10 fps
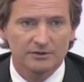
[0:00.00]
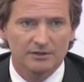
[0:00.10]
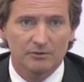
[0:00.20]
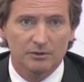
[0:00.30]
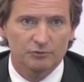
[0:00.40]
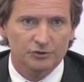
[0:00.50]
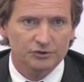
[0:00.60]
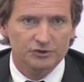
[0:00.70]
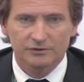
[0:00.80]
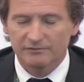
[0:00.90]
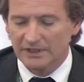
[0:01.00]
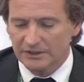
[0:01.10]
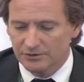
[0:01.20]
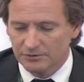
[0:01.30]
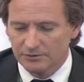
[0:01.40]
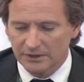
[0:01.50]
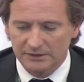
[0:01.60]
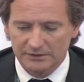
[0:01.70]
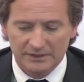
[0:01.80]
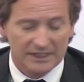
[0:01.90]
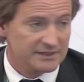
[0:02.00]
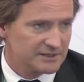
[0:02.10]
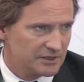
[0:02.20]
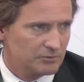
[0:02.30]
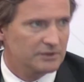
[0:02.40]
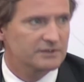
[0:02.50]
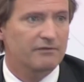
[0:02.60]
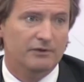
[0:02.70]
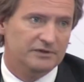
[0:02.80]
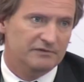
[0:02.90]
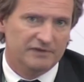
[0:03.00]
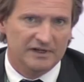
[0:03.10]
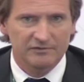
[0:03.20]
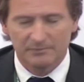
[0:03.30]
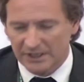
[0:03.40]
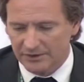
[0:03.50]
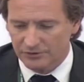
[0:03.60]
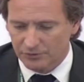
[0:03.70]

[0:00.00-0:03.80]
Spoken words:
our production value last year was 35 million